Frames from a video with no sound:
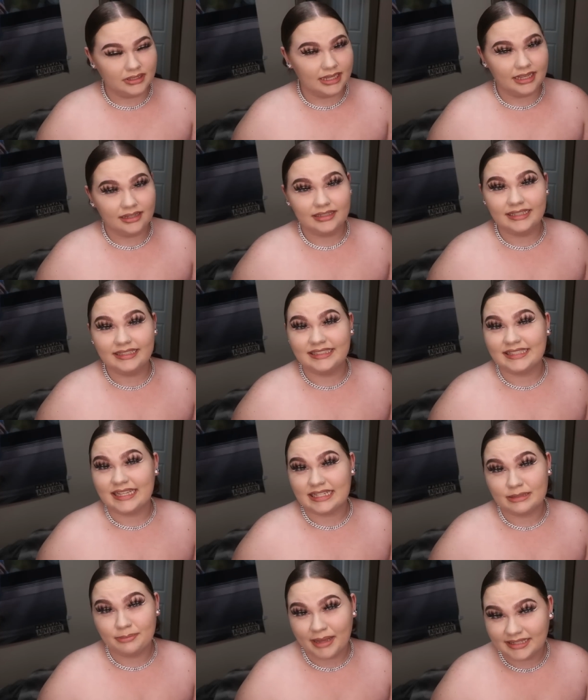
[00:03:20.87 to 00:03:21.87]
like it is
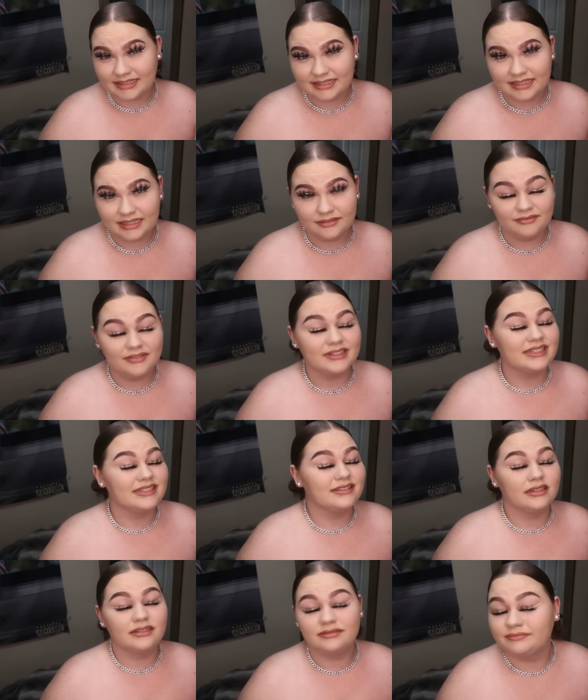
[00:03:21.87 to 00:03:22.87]
expensive. It's